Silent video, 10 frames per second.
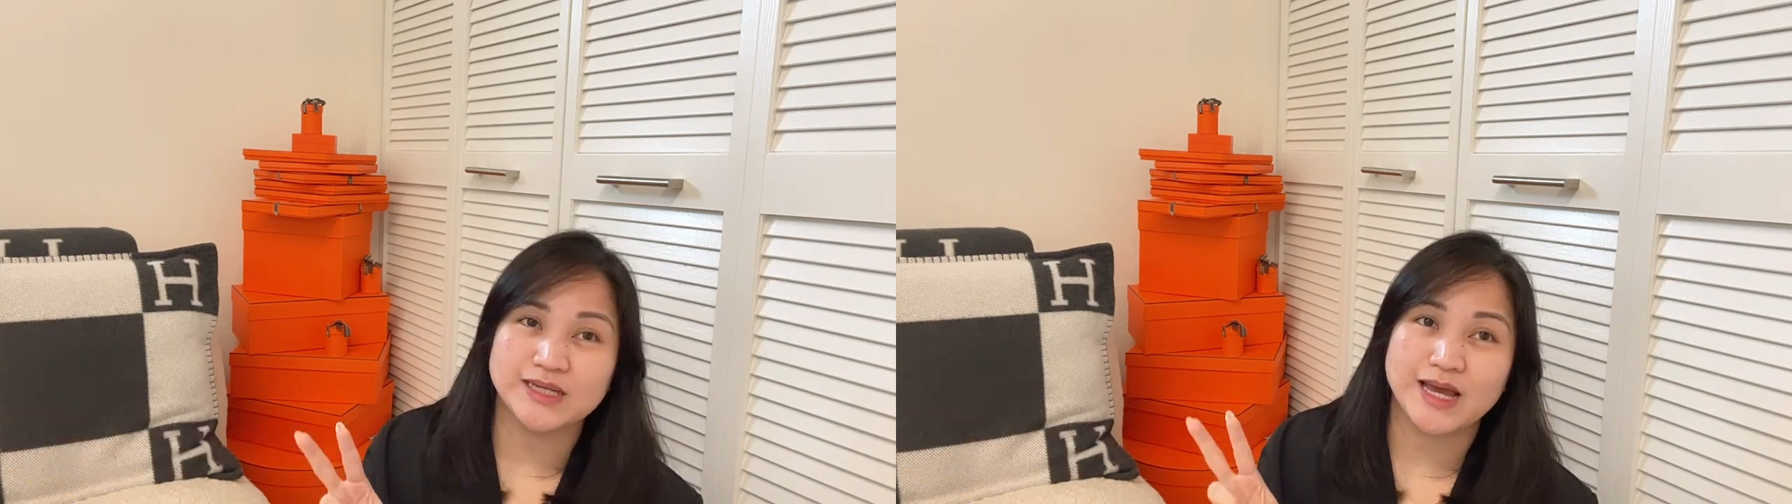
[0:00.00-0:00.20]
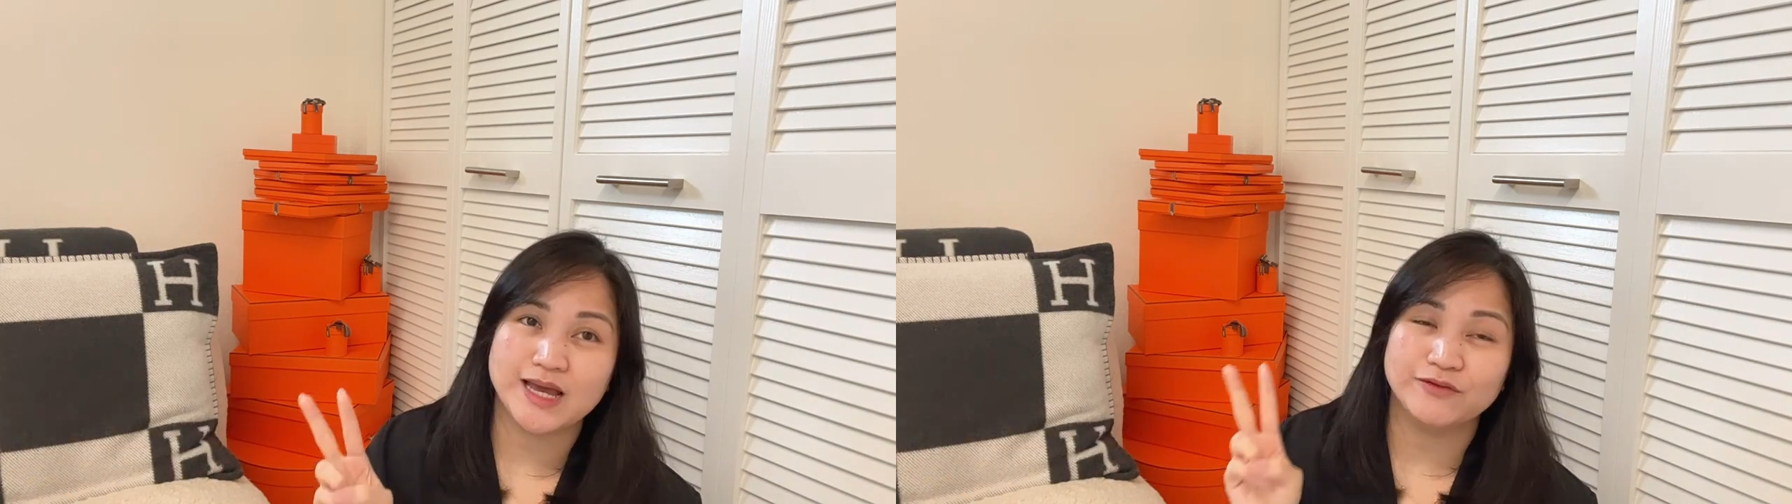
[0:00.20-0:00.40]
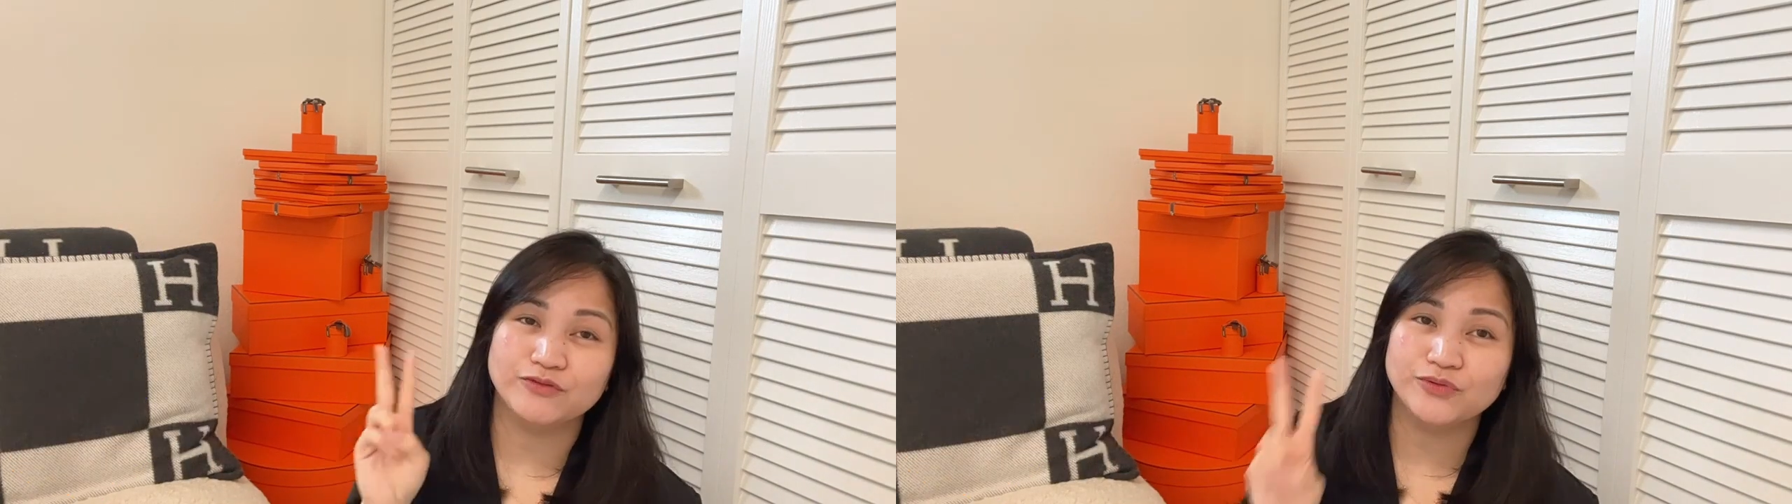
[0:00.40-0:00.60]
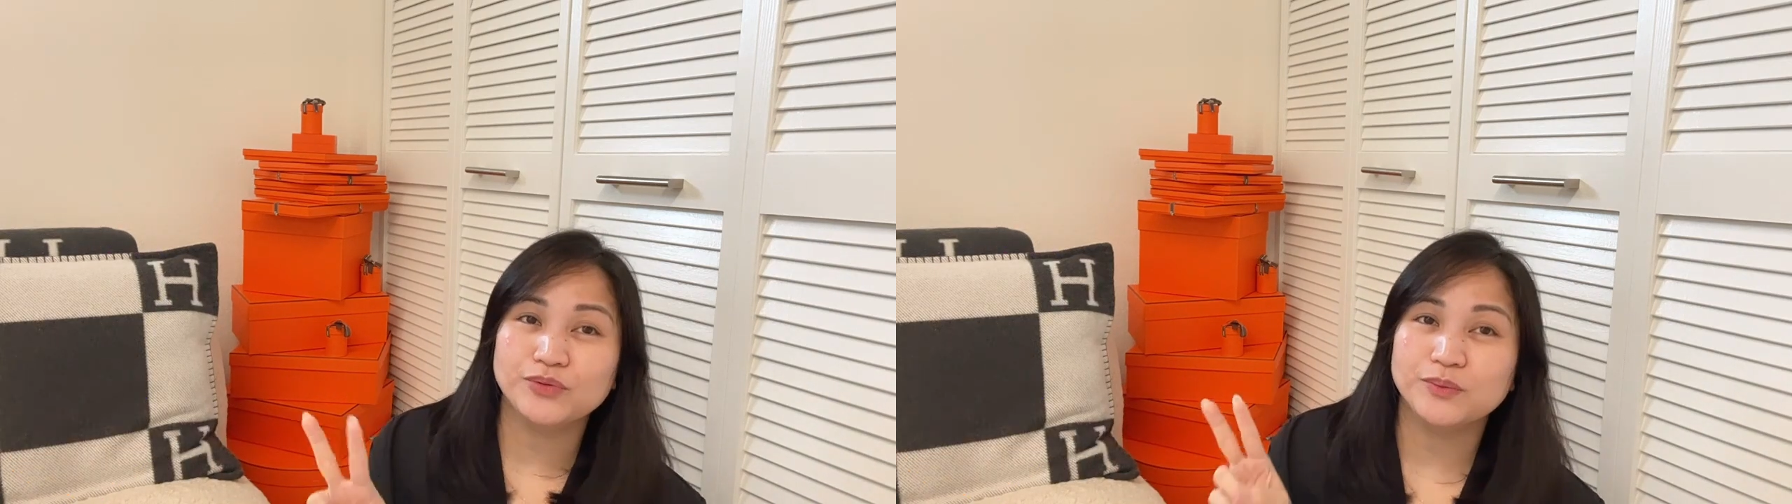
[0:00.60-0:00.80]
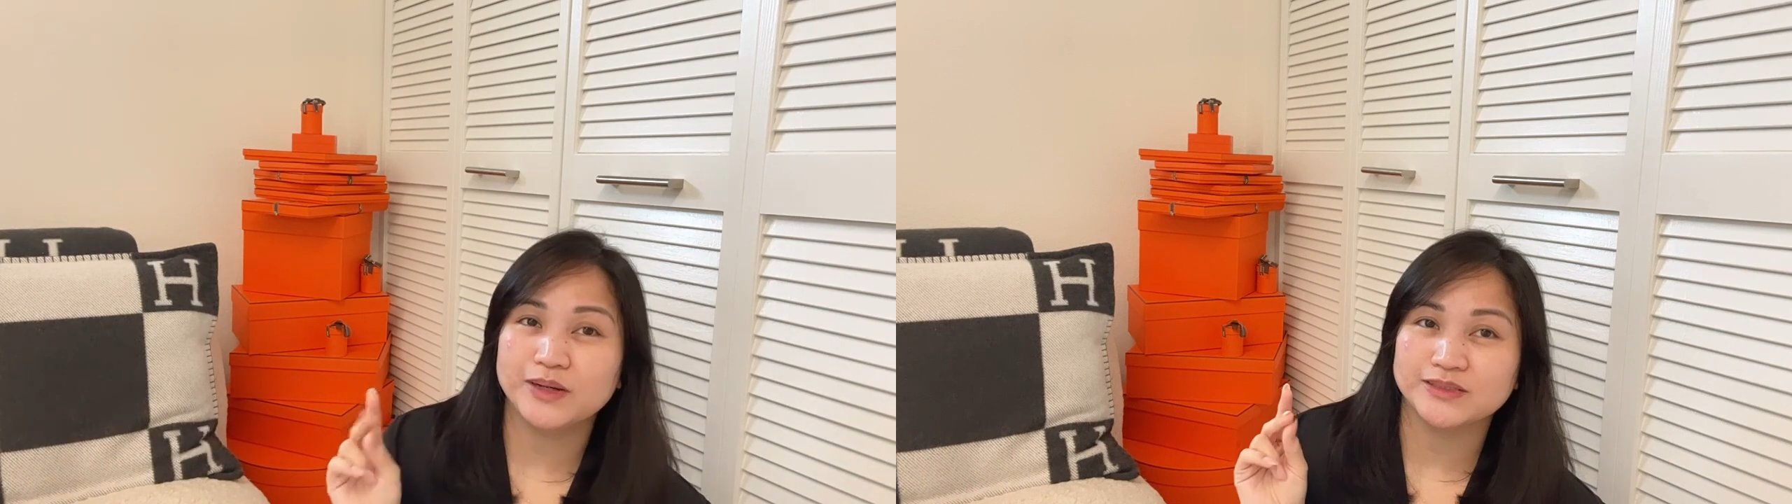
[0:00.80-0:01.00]
I have two
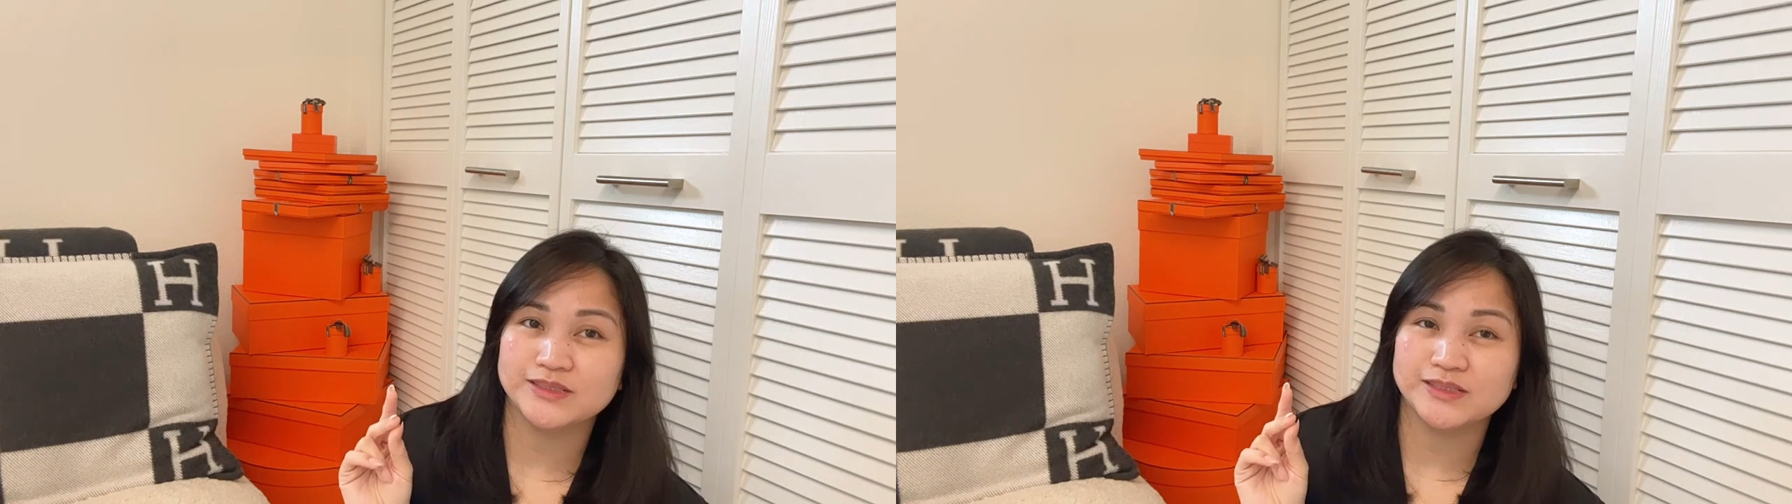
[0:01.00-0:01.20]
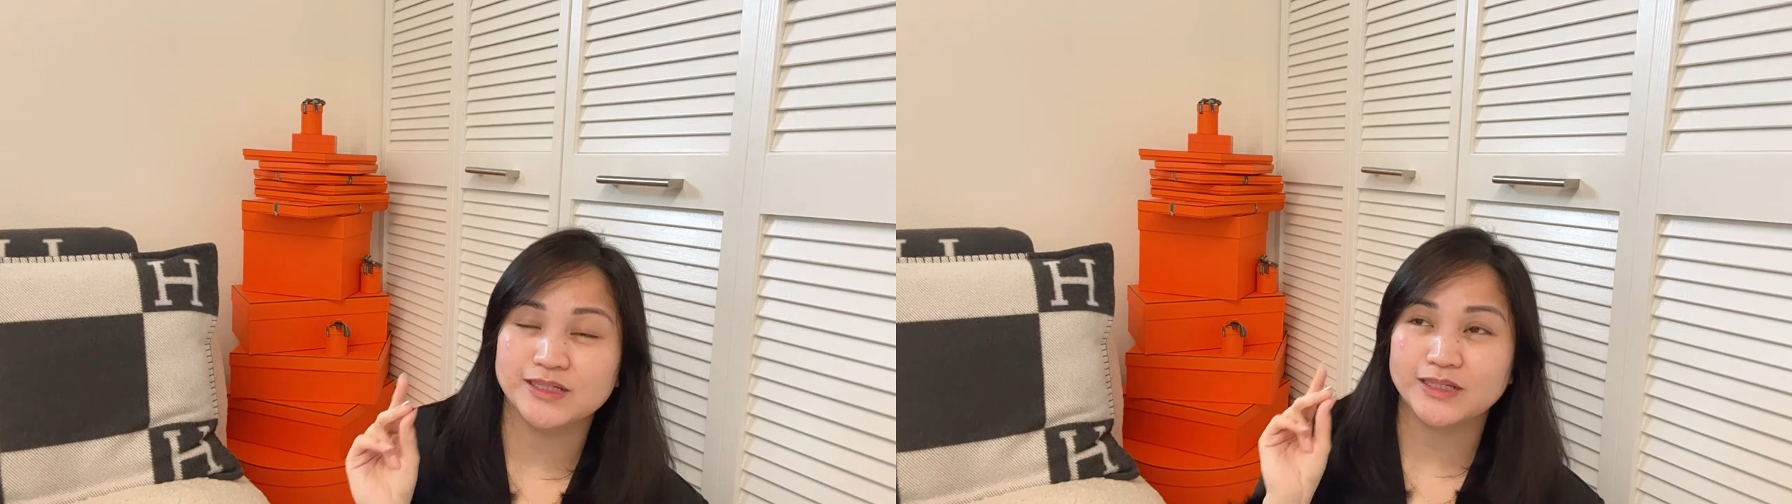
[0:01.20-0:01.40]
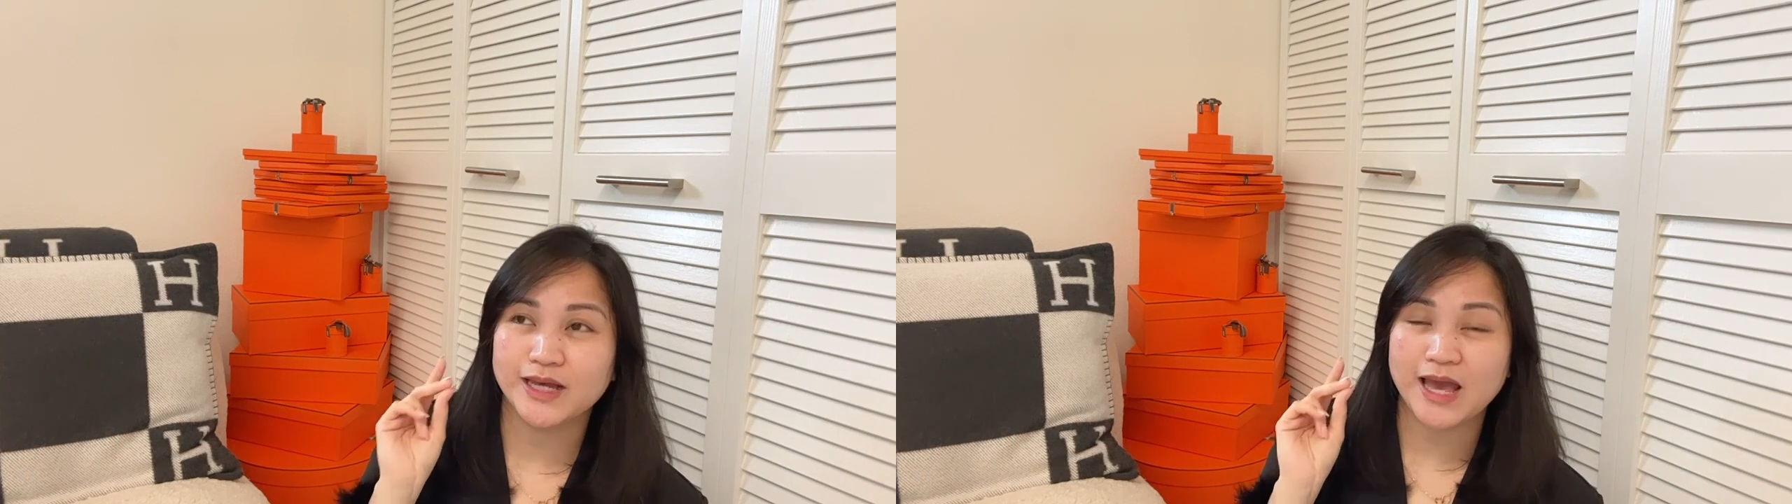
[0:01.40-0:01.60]
boxes that I